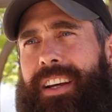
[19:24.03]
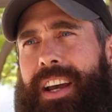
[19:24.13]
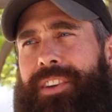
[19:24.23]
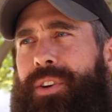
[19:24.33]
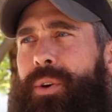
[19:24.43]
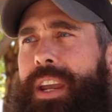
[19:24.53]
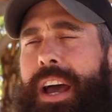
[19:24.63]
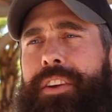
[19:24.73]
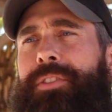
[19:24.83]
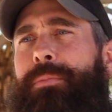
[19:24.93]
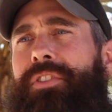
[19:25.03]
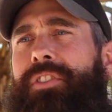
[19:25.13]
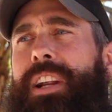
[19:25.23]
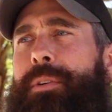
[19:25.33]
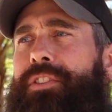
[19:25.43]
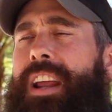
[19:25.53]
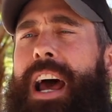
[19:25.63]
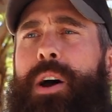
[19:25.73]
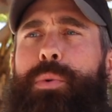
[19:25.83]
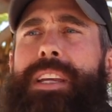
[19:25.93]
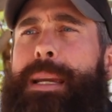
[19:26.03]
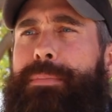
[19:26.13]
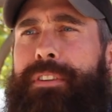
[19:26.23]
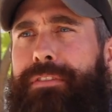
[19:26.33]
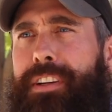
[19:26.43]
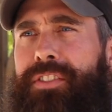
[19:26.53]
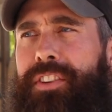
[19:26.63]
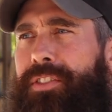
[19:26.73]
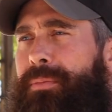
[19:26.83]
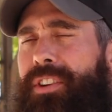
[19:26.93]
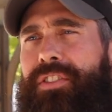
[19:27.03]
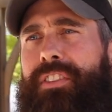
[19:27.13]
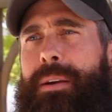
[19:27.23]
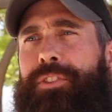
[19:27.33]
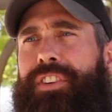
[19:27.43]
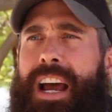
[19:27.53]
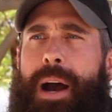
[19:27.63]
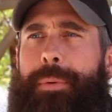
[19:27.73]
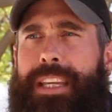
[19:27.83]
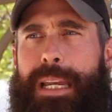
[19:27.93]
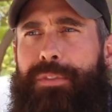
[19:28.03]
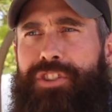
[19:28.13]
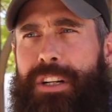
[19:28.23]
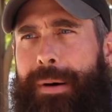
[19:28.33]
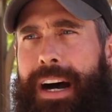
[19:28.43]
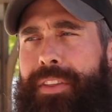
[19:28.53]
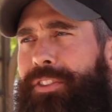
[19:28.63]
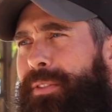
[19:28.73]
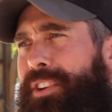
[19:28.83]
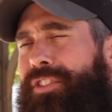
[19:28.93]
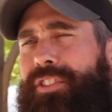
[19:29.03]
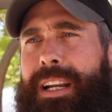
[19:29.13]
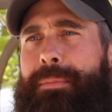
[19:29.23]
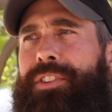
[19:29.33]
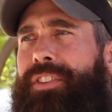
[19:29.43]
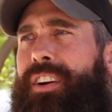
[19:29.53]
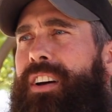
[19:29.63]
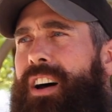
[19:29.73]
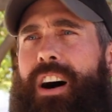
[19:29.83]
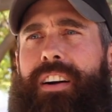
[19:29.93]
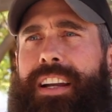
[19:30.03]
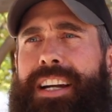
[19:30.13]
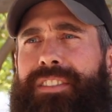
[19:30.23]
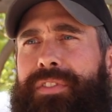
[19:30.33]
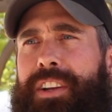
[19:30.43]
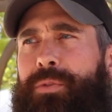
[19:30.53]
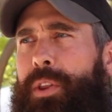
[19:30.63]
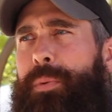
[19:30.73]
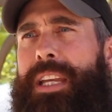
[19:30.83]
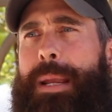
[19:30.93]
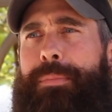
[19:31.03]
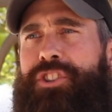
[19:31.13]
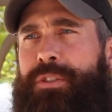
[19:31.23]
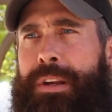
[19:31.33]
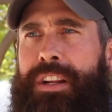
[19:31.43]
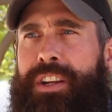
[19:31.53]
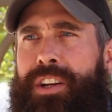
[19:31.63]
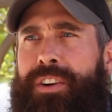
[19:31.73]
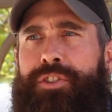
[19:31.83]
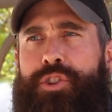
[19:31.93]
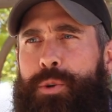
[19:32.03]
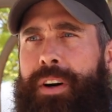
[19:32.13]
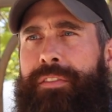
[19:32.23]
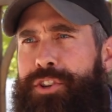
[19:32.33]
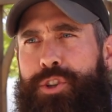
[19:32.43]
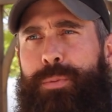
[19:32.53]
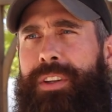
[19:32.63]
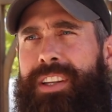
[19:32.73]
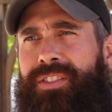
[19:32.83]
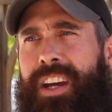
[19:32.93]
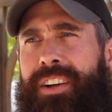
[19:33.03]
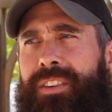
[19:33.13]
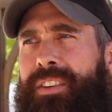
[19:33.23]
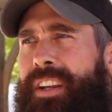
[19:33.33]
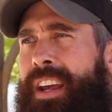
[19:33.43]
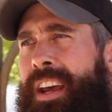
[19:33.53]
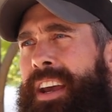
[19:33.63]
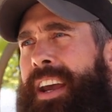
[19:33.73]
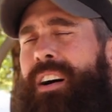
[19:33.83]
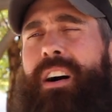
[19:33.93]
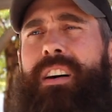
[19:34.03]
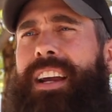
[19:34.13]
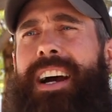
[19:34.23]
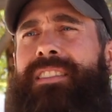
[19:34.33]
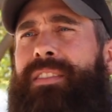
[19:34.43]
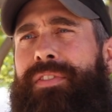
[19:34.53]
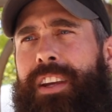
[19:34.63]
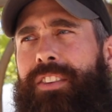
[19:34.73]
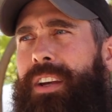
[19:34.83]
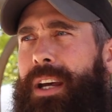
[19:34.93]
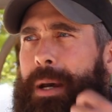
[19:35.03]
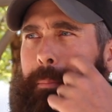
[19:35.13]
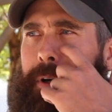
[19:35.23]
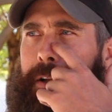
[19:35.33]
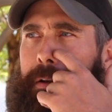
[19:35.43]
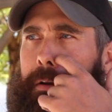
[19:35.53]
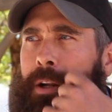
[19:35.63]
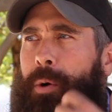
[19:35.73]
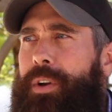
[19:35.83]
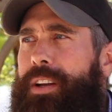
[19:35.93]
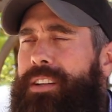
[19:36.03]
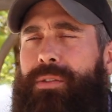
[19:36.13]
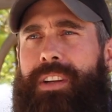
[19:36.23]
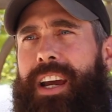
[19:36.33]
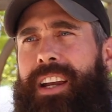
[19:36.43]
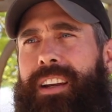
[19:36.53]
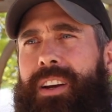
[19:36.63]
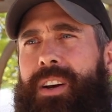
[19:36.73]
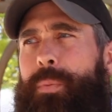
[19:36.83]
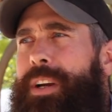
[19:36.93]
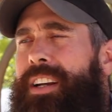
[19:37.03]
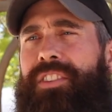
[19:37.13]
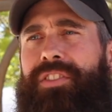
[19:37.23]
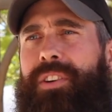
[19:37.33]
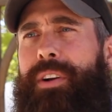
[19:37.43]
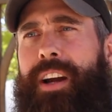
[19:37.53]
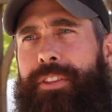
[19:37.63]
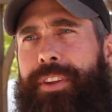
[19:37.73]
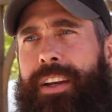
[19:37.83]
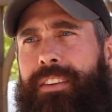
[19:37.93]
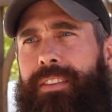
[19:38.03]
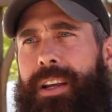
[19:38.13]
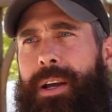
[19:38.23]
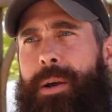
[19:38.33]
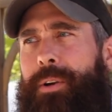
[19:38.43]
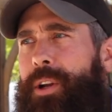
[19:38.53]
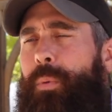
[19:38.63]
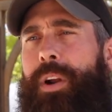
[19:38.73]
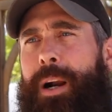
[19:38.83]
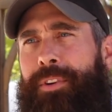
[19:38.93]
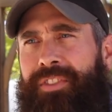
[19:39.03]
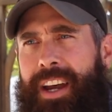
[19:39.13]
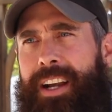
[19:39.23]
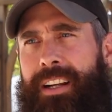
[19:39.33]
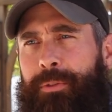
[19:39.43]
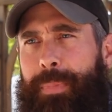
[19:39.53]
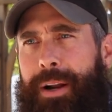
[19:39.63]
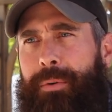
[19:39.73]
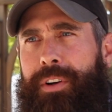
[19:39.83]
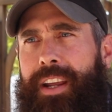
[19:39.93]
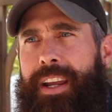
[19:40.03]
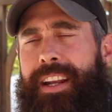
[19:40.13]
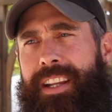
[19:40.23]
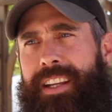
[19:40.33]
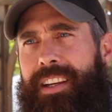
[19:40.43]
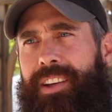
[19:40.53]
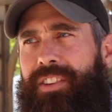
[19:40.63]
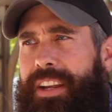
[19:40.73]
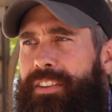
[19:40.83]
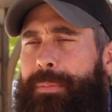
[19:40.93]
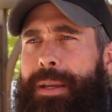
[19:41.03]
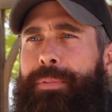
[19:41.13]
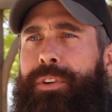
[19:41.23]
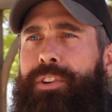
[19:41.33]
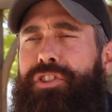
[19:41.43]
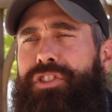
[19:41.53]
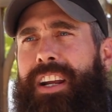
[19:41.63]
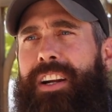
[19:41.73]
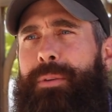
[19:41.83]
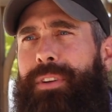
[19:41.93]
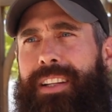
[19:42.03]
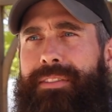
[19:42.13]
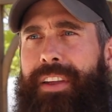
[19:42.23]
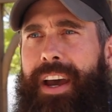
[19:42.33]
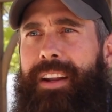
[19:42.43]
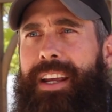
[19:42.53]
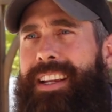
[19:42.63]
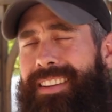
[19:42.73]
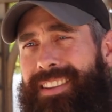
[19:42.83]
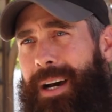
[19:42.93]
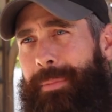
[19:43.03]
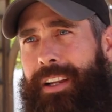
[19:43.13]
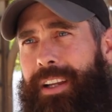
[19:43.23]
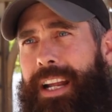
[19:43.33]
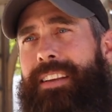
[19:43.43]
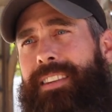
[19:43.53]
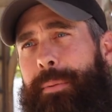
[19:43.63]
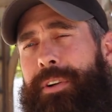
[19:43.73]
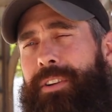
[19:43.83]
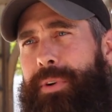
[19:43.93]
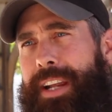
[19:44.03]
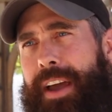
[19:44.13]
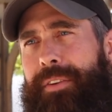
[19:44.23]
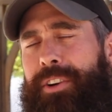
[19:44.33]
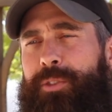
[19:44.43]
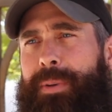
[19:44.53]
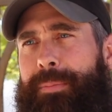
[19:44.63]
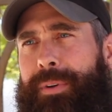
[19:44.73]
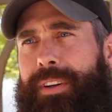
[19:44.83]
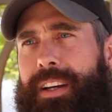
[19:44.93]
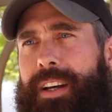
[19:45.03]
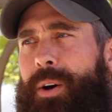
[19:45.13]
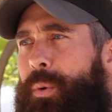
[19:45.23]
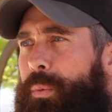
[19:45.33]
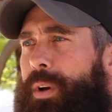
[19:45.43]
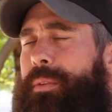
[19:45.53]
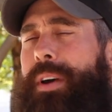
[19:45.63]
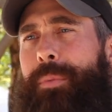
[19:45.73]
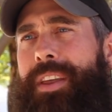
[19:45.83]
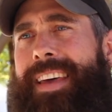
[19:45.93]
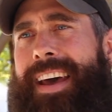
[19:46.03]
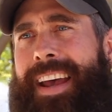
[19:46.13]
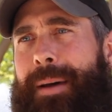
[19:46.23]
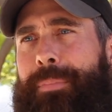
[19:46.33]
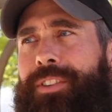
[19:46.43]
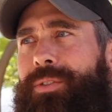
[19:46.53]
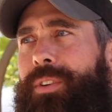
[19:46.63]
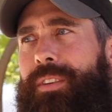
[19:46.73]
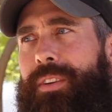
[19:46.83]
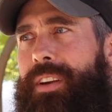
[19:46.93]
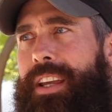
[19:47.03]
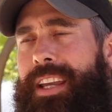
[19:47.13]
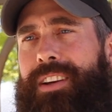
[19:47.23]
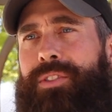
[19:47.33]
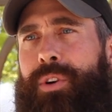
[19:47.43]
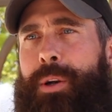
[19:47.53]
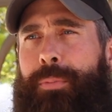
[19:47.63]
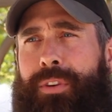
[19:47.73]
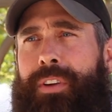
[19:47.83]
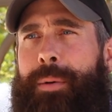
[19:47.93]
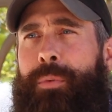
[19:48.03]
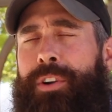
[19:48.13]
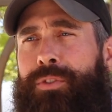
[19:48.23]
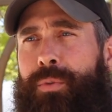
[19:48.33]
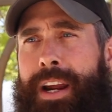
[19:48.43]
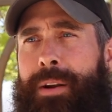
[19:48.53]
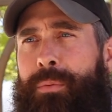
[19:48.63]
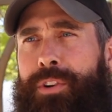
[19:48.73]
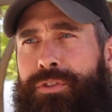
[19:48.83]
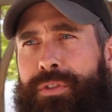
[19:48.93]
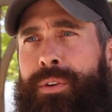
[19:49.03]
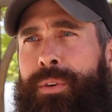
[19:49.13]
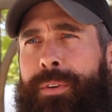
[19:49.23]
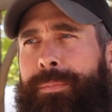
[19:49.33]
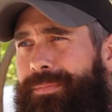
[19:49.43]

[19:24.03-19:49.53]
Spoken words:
And so, yeah, there's some disagreements on how we keep the feast. There's some disagreements on how we keep the Shabbat. There's some disagreements on all kinds of things, whether we keep the Shemitah year, the Jubilee cycle, and all kinds of things. But, you know, it's okay. We can disagree on things. You know, when our Messiah comes back one day, and he is, even the people in Christianity believe that, and he's coming, to regather his people. When that happens, he is going to proclaim what is right and what is truth.